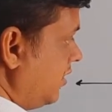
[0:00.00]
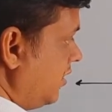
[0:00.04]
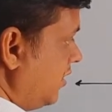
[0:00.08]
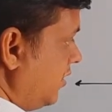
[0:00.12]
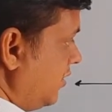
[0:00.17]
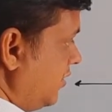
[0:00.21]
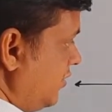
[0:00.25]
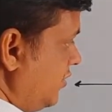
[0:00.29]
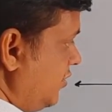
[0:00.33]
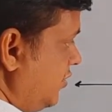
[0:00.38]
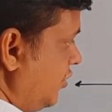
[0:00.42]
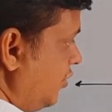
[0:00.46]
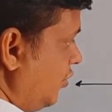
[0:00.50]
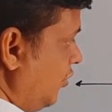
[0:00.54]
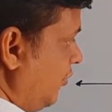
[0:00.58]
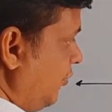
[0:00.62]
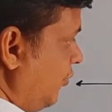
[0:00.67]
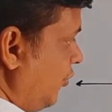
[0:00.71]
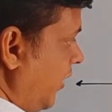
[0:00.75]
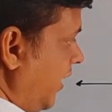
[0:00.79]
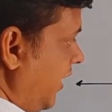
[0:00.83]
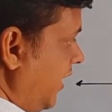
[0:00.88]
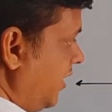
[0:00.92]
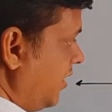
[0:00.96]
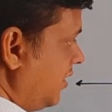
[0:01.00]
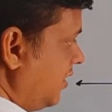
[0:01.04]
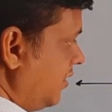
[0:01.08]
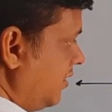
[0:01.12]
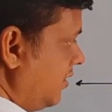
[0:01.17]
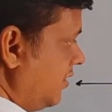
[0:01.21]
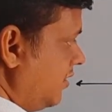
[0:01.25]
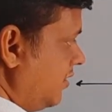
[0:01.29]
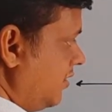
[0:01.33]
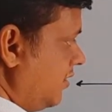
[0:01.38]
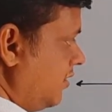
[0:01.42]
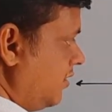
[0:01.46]

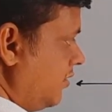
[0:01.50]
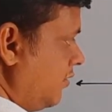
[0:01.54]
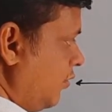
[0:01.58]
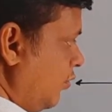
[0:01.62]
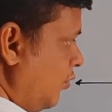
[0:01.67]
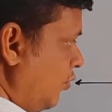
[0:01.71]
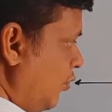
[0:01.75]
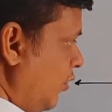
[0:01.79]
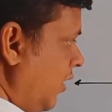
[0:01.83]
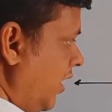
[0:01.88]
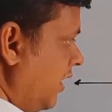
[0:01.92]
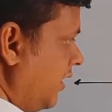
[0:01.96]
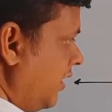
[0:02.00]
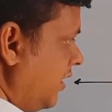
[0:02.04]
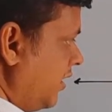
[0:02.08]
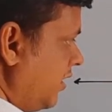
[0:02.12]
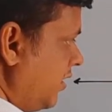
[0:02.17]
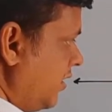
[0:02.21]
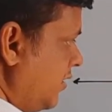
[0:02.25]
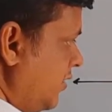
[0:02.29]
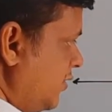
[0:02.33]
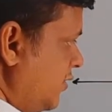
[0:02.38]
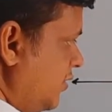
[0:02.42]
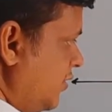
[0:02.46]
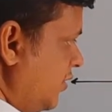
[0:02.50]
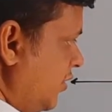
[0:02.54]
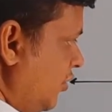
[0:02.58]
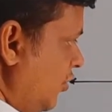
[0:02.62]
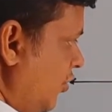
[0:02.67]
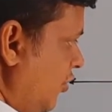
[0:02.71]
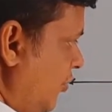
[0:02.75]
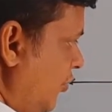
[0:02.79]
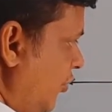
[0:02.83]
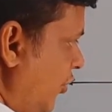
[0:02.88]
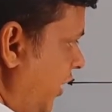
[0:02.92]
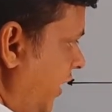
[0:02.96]
0.1,
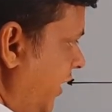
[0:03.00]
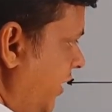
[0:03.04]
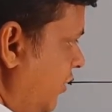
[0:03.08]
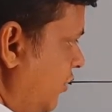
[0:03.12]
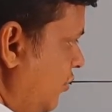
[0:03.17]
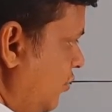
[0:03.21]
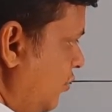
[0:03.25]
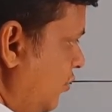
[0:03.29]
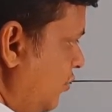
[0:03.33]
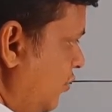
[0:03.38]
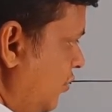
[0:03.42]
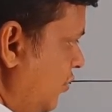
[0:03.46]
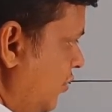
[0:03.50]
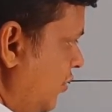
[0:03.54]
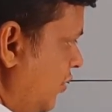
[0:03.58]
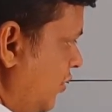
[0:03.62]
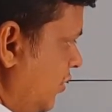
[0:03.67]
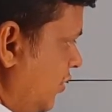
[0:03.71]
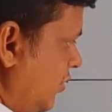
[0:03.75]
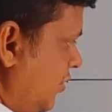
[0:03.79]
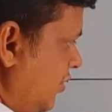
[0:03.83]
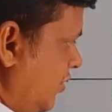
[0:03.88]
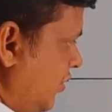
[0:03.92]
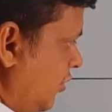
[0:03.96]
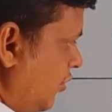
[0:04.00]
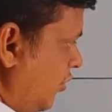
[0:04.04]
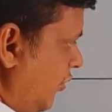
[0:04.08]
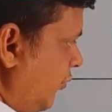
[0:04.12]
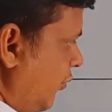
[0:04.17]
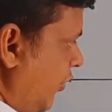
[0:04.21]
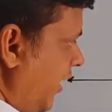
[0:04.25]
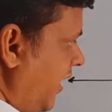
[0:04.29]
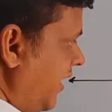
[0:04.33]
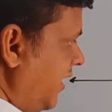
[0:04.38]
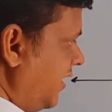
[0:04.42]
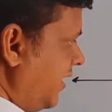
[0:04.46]
0.2,
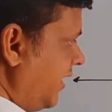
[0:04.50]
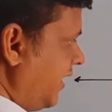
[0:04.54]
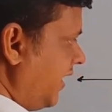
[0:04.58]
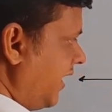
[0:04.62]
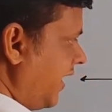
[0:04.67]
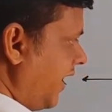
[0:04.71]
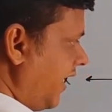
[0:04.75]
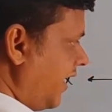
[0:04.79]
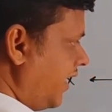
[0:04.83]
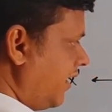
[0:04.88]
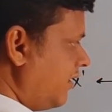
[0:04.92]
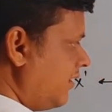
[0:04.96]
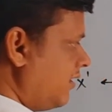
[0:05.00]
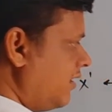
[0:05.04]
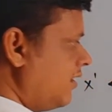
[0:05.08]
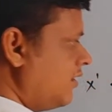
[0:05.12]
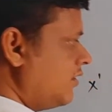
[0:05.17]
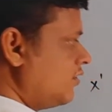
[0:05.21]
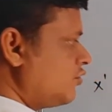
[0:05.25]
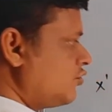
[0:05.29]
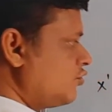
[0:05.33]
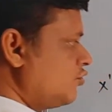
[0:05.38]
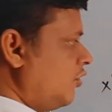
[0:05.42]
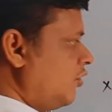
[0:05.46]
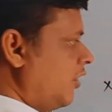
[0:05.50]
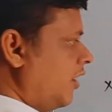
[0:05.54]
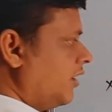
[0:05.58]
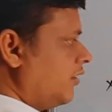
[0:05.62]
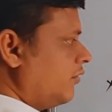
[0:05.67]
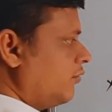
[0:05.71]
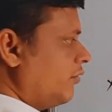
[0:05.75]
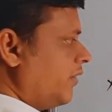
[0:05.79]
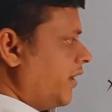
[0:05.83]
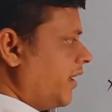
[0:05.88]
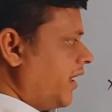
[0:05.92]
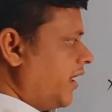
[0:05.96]
0.3 and so on.
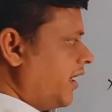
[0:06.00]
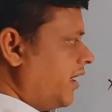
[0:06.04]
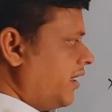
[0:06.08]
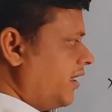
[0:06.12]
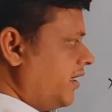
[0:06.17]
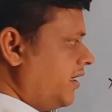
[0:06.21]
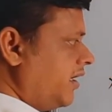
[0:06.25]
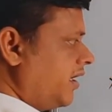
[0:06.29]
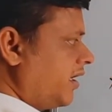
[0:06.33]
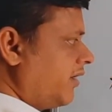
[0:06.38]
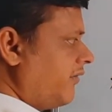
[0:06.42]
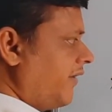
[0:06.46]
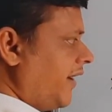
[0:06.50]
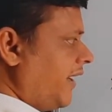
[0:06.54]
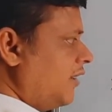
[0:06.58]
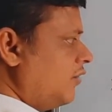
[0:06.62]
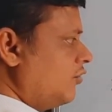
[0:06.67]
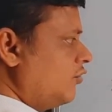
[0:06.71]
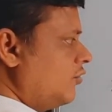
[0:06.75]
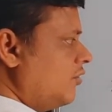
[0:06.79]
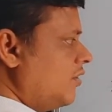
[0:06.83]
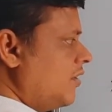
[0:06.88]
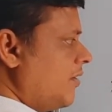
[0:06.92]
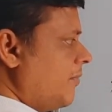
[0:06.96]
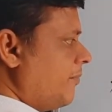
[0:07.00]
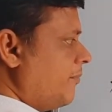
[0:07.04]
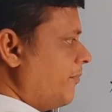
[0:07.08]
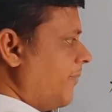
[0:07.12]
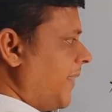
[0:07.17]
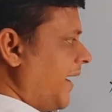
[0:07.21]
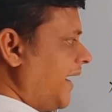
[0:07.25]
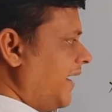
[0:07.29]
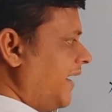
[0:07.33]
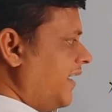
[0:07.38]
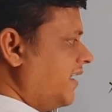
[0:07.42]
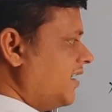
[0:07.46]
We get here value
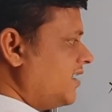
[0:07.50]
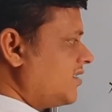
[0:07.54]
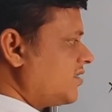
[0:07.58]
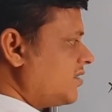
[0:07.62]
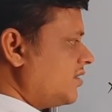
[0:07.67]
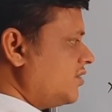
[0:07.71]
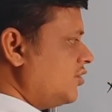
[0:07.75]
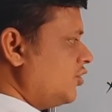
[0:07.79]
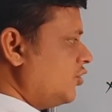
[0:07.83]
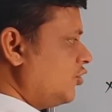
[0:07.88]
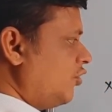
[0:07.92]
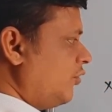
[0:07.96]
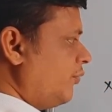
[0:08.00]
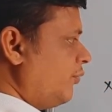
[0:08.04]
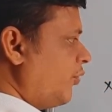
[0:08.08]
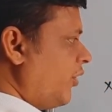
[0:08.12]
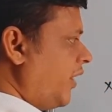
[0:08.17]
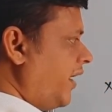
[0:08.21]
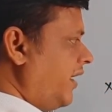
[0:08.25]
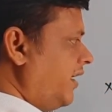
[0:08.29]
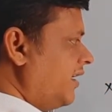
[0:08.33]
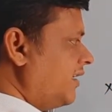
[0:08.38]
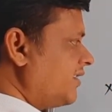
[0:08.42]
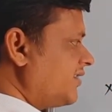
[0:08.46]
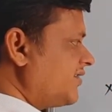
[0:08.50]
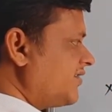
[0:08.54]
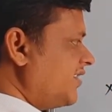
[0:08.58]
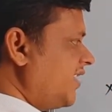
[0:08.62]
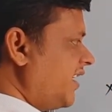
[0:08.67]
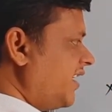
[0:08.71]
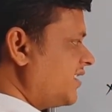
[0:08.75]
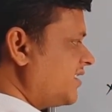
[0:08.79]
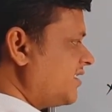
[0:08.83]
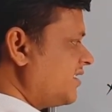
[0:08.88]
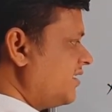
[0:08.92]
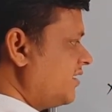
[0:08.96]
minus
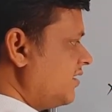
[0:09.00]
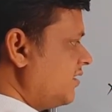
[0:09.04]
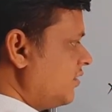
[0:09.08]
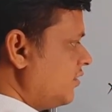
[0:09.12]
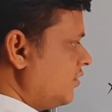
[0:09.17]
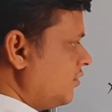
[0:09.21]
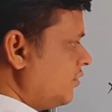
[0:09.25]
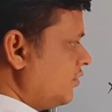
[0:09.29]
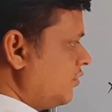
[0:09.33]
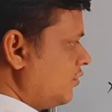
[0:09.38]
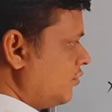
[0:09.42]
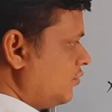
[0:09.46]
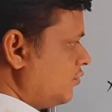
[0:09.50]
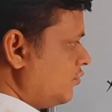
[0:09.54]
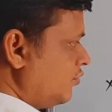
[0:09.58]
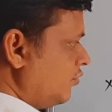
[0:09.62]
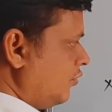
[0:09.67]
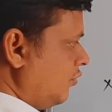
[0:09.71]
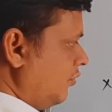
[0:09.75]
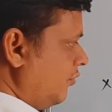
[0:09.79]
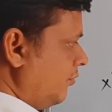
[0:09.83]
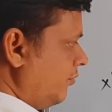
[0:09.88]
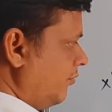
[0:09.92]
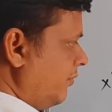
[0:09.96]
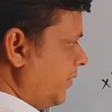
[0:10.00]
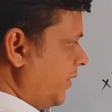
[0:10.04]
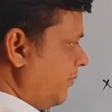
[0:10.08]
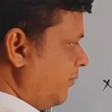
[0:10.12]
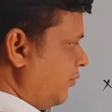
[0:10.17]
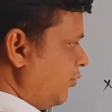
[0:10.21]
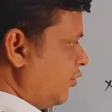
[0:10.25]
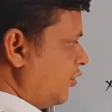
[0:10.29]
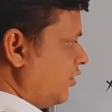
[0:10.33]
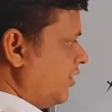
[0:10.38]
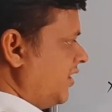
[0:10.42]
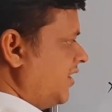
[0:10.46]
0.6. So
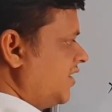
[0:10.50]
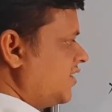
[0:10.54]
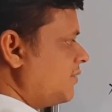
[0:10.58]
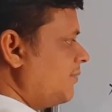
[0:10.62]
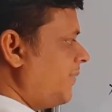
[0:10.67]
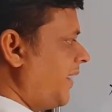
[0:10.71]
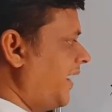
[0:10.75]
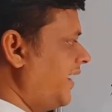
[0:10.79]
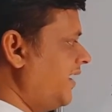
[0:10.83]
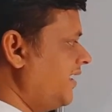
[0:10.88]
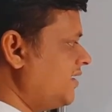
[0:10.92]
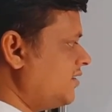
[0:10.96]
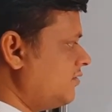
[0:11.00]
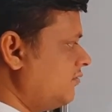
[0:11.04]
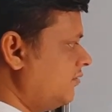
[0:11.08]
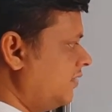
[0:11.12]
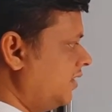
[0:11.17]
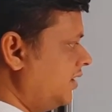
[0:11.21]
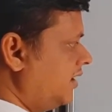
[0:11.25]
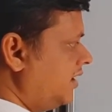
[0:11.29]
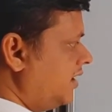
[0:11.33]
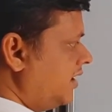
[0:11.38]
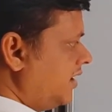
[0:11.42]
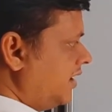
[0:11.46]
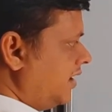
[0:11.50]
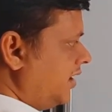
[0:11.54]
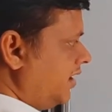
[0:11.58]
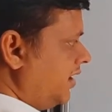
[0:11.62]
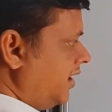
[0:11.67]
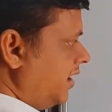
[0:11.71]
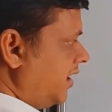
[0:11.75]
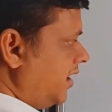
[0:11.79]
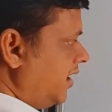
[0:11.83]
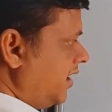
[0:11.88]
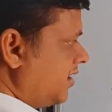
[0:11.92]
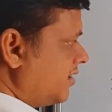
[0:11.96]
before this minus 1,
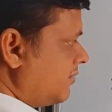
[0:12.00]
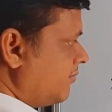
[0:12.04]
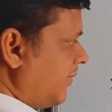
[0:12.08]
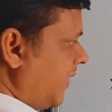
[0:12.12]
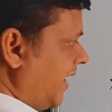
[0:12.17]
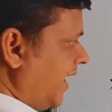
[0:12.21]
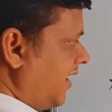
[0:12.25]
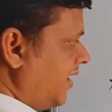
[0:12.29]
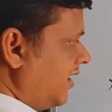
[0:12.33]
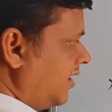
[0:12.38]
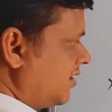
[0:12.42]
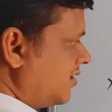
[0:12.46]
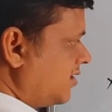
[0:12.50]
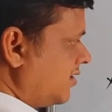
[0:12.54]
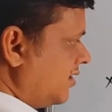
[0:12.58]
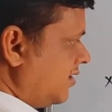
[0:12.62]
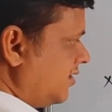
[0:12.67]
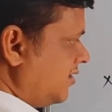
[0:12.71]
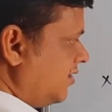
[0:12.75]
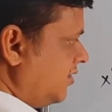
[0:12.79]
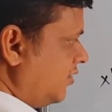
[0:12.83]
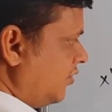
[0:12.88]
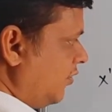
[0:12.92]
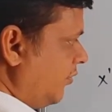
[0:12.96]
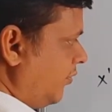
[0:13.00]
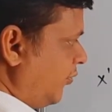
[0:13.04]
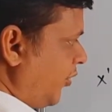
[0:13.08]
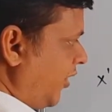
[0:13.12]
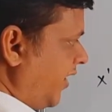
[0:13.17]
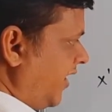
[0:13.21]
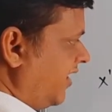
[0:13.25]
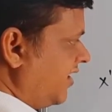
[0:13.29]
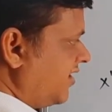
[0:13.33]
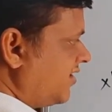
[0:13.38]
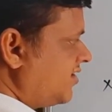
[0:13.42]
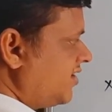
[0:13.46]
here is minus
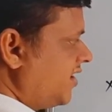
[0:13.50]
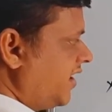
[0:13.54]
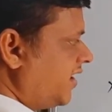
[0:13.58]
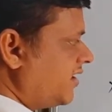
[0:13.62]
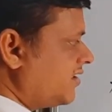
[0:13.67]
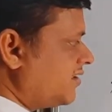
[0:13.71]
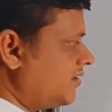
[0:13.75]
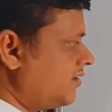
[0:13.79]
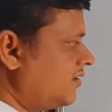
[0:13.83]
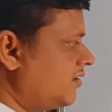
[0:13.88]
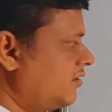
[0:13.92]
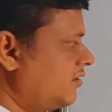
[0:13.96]
0.6.